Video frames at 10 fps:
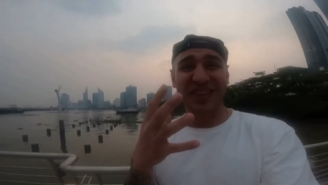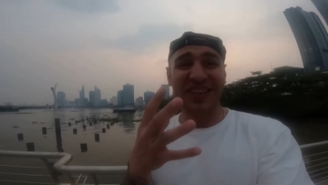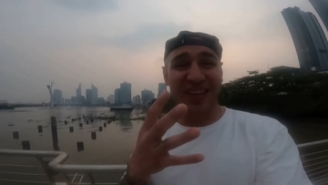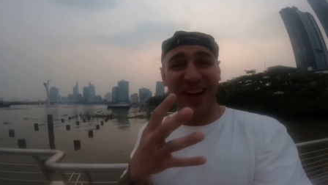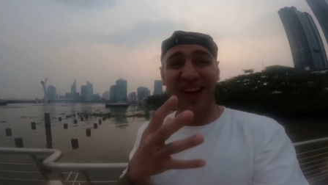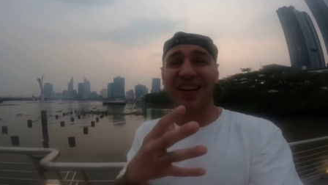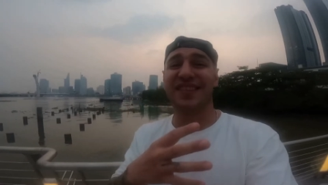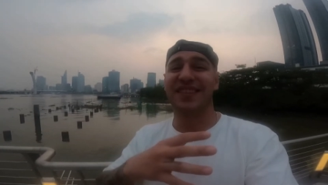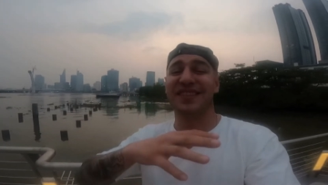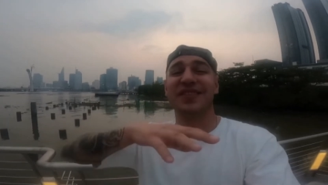a good
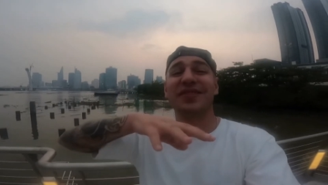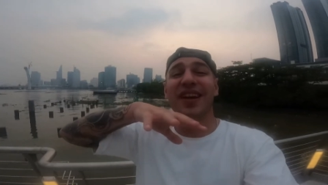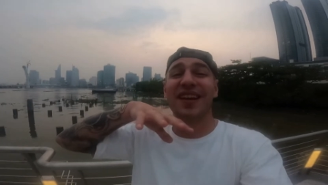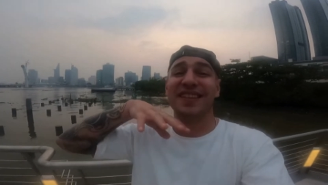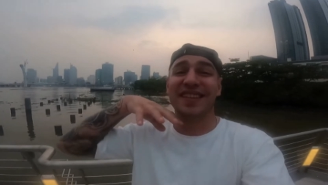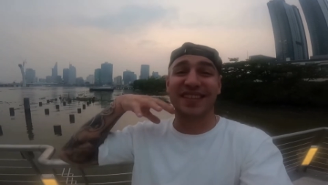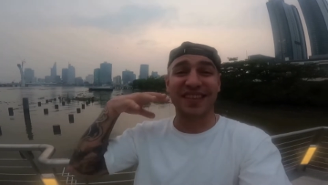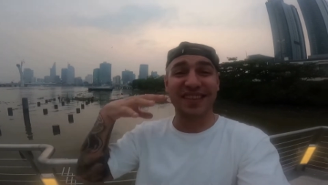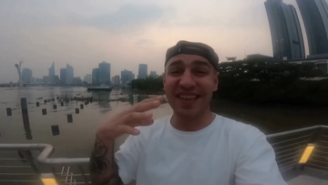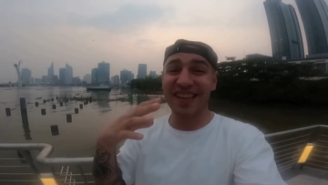cost and you guys get
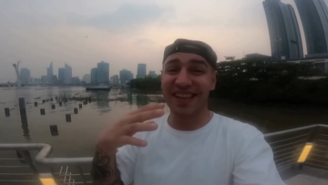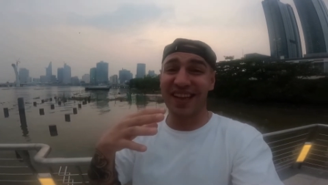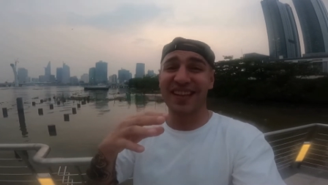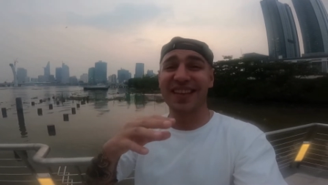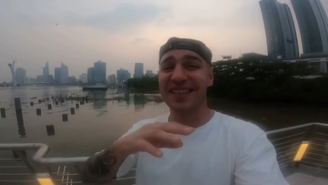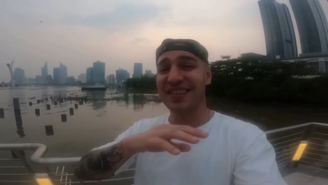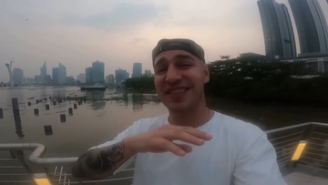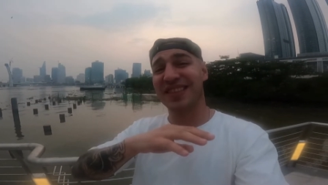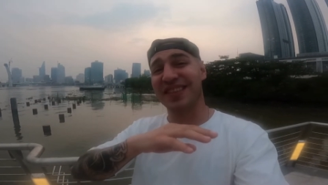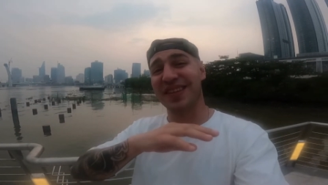to see it. And this is
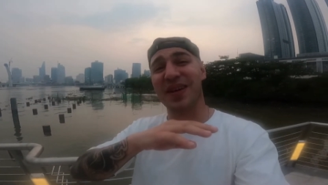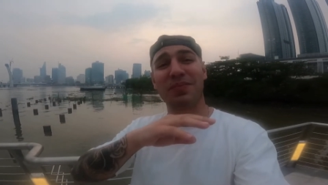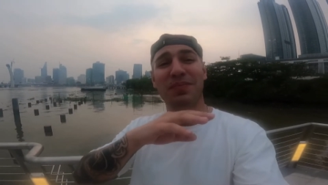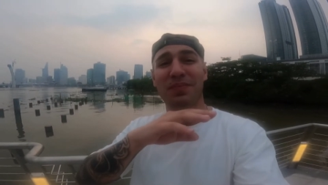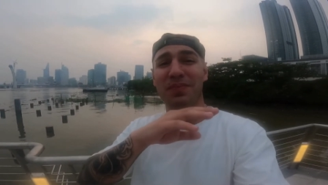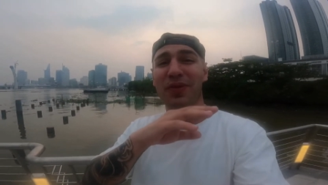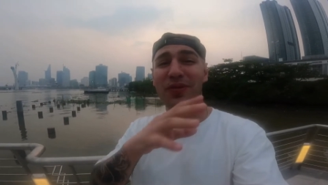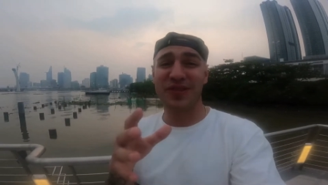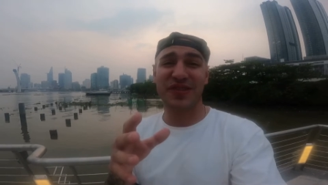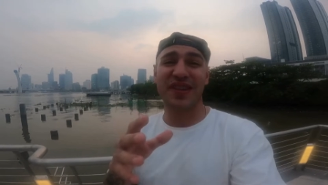just a
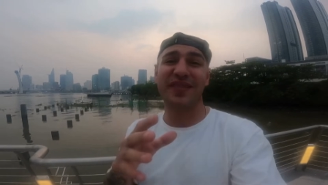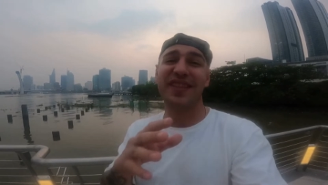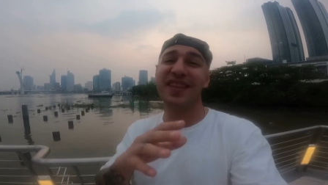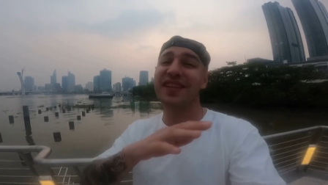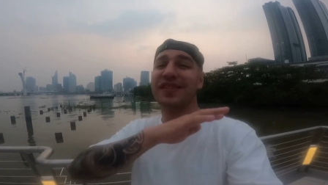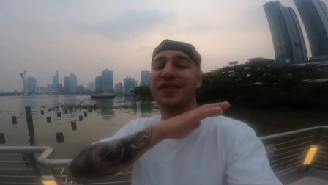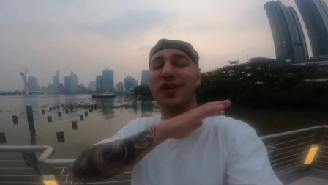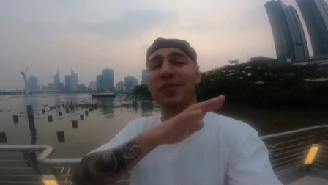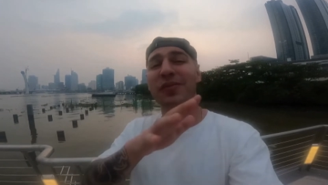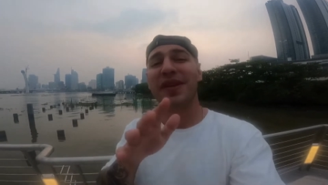portion of it. There are
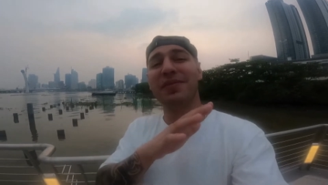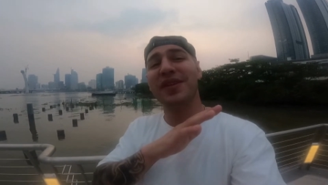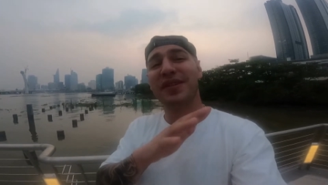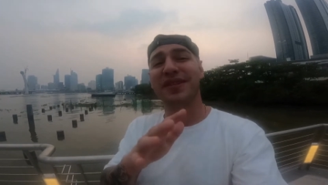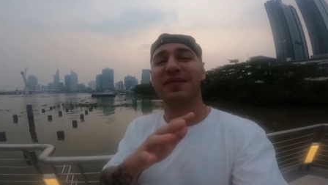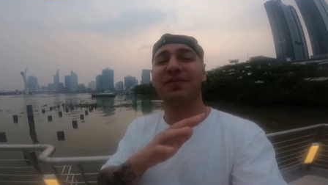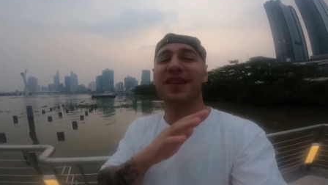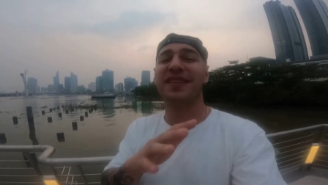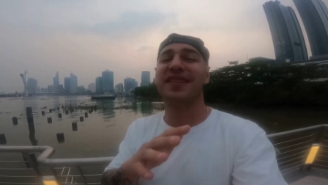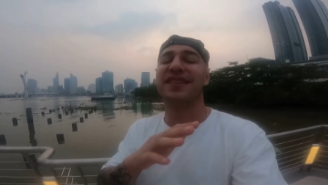so many millions of
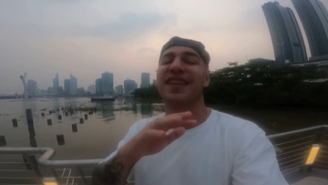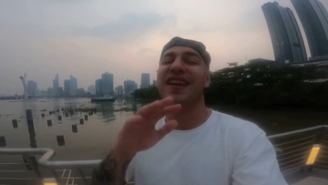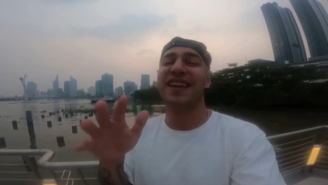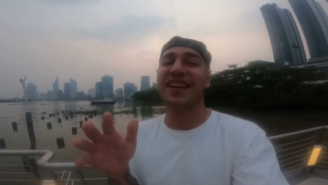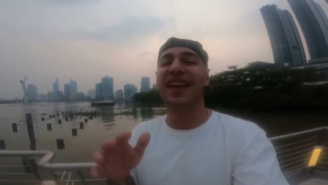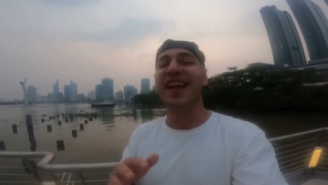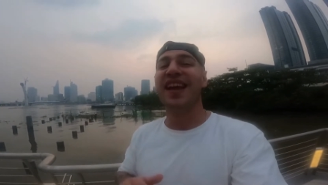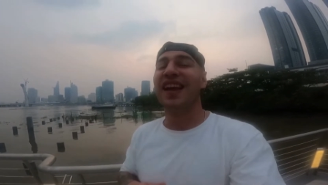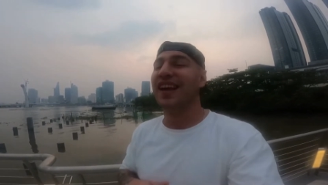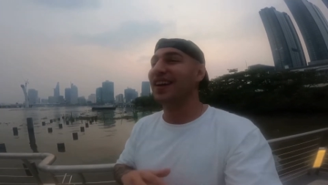places like it
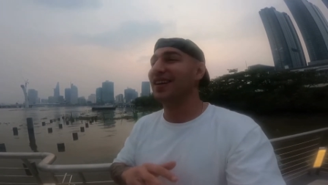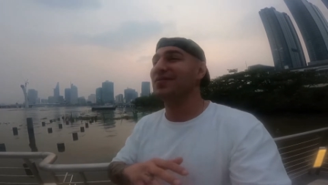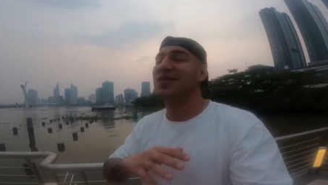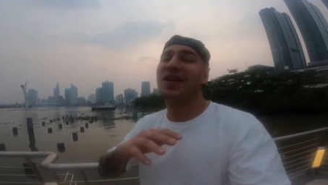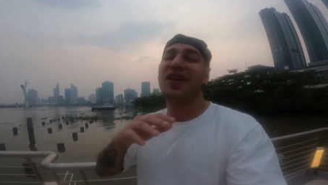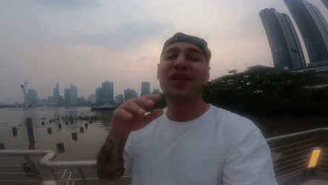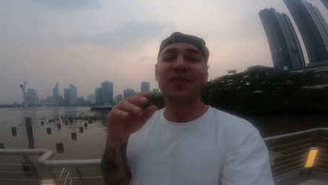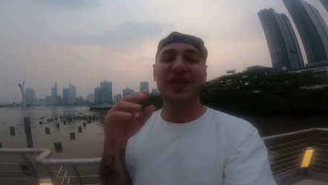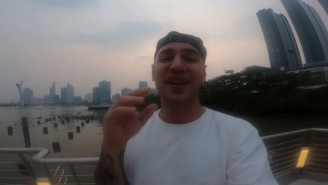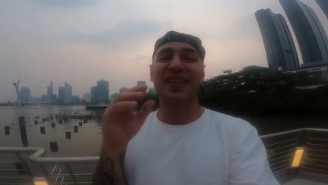um, so I
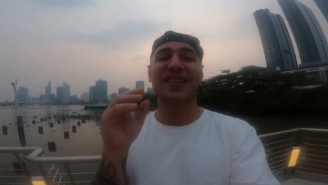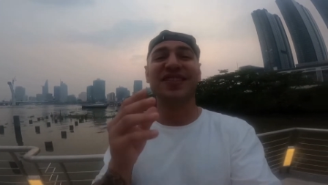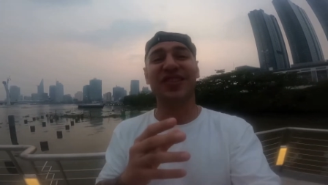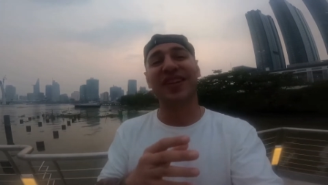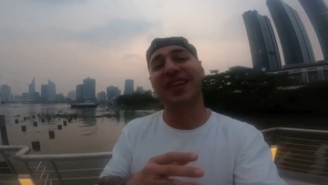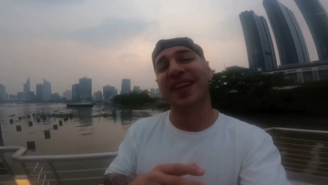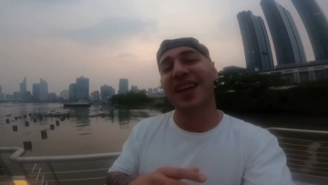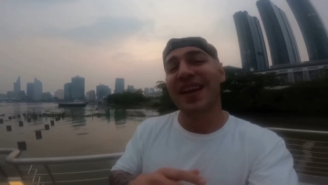hope you guys enjoy it.